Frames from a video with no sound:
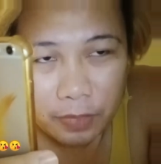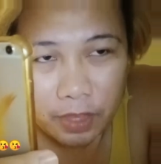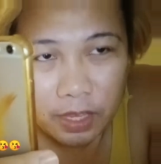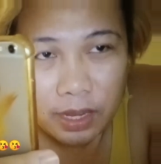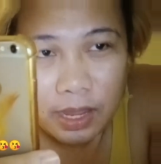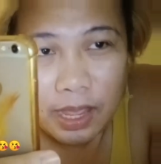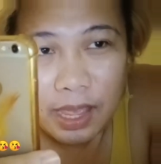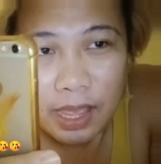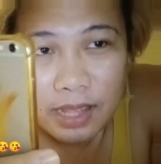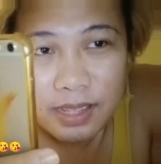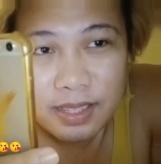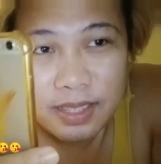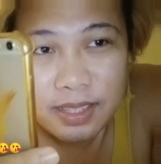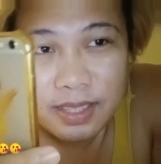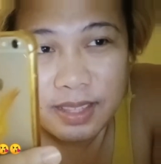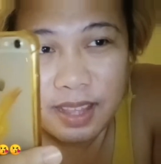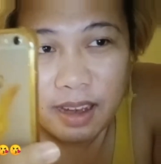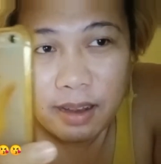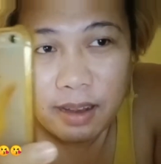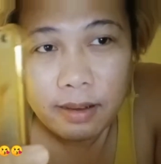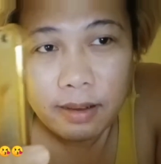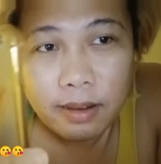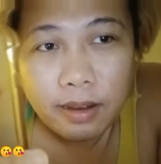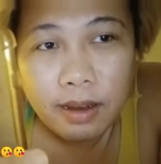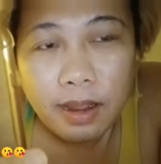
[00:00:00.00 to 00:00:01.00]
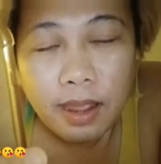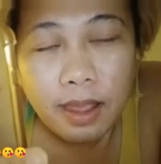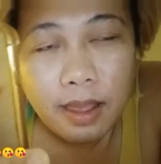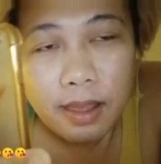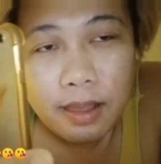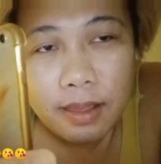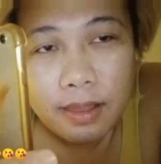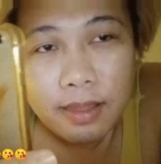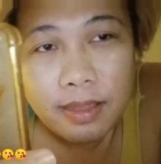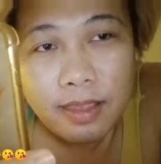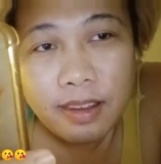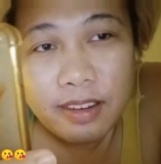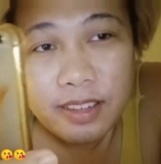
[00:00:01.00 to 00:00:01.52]
Yes, there.
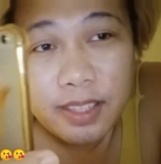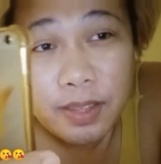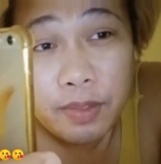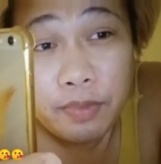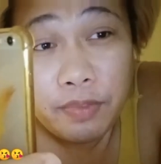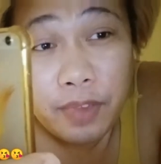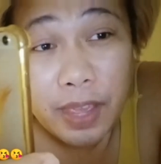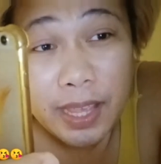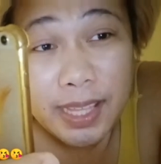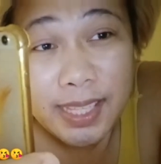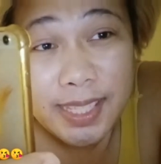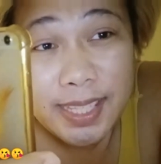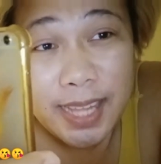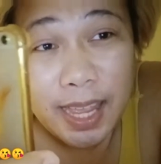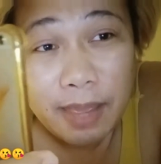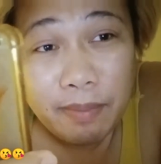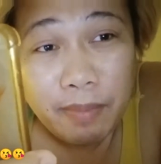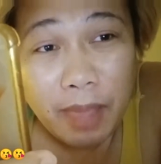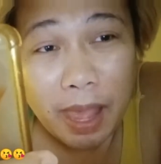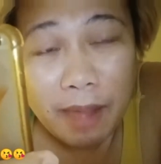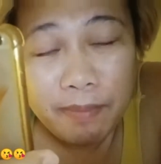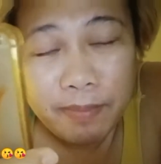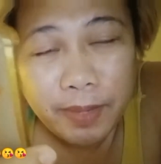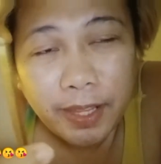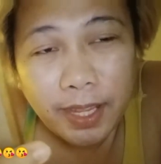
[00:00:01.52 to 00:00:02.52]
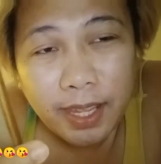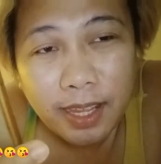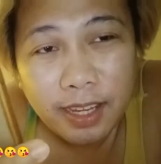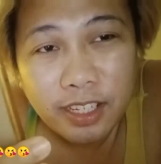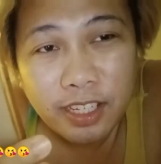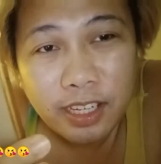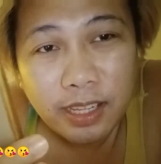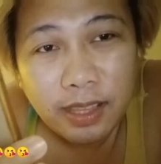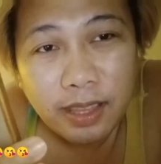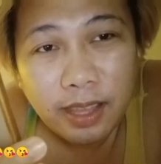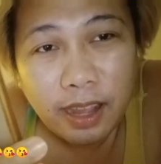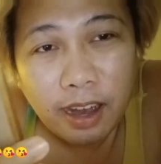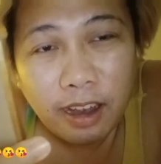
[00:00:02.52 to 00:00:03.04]
There's a FaceTime
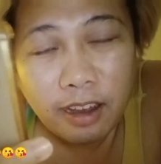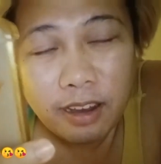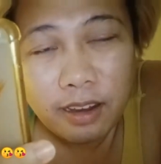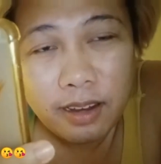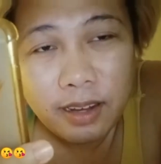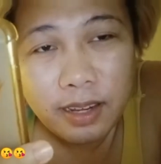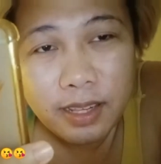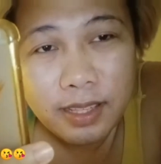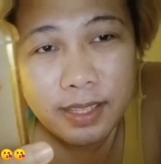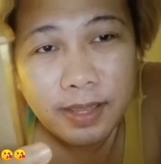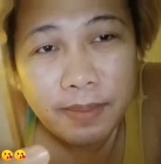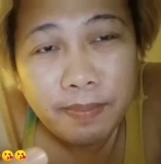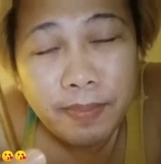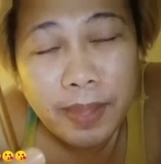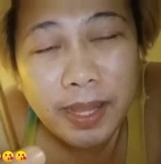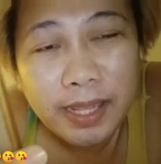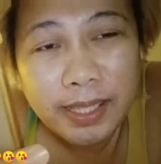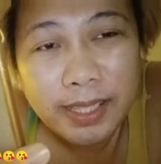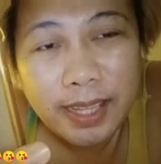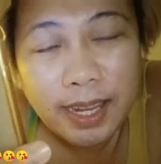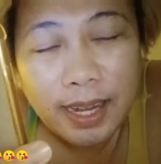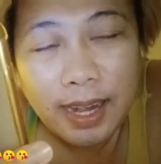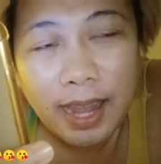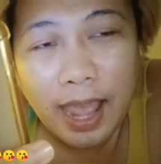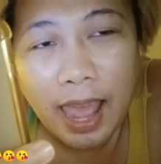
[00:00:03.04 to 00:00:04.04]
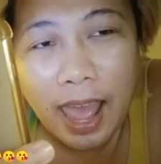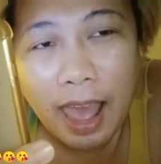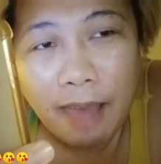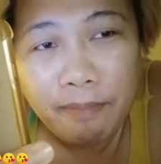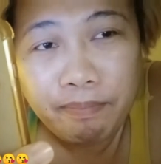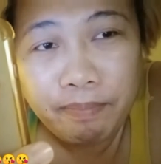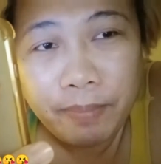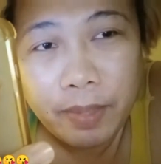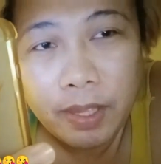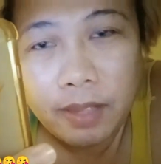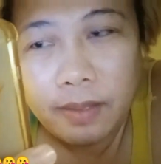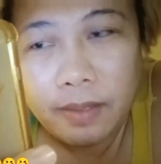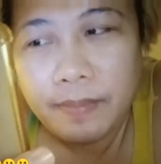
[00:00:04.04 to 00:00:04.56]
application there. It's a built in
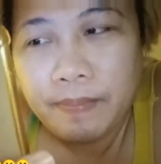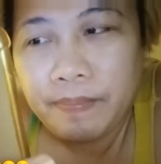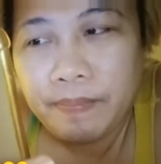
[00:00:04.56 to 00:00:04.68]
app.